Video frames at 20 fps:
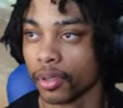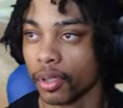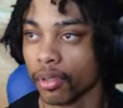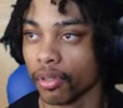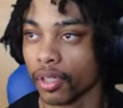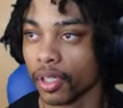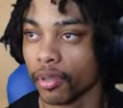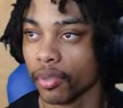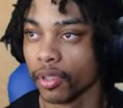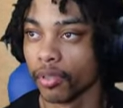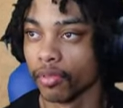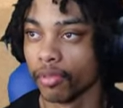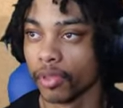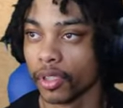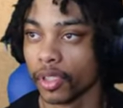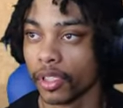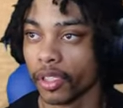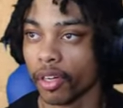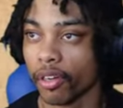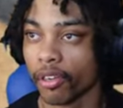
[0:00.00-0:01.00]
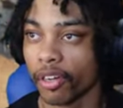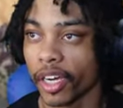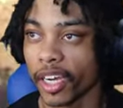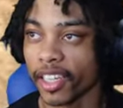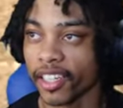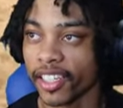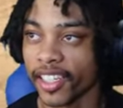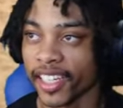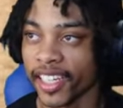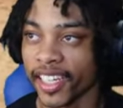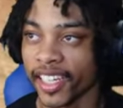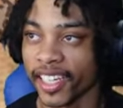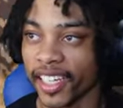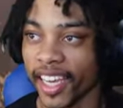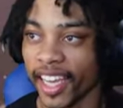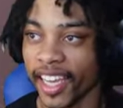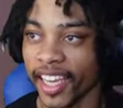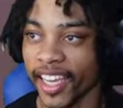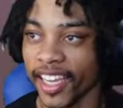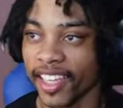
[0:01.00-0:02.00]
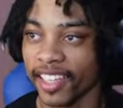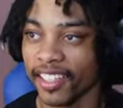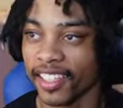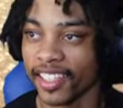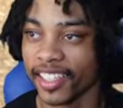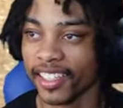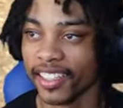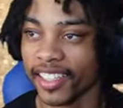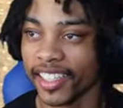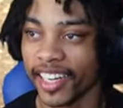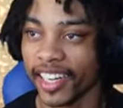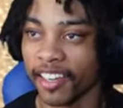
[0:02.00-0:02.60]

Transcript: Okay, we can run. Okay, look at it. Hey, look, look at